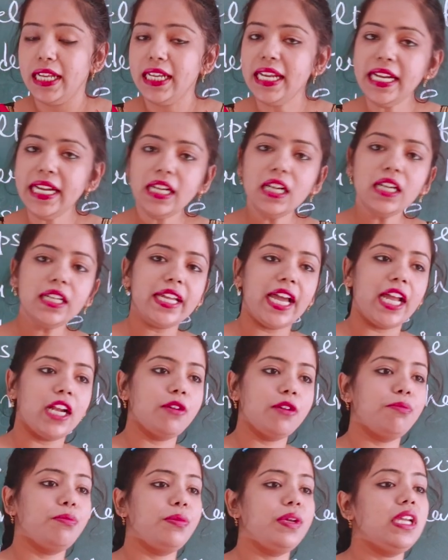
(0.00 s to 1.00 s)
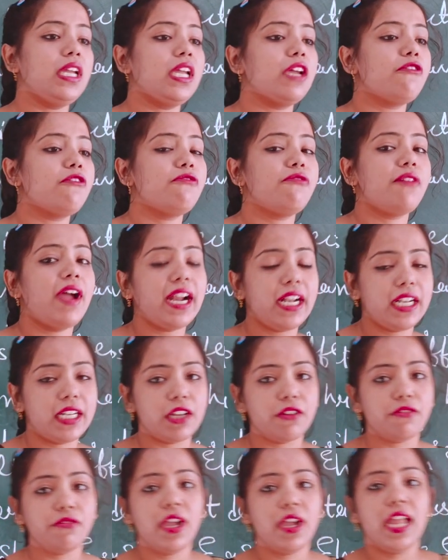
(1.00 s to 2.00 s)
Leader can be
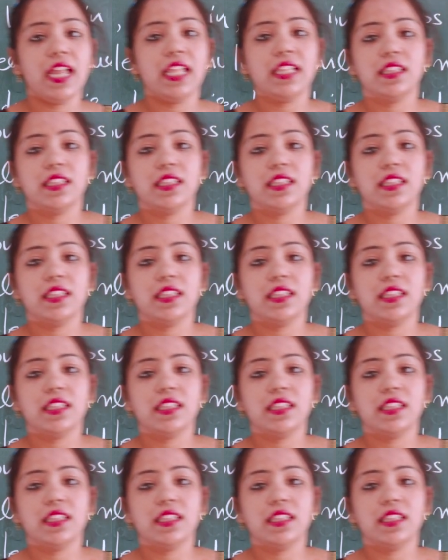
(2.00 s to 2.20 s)
effective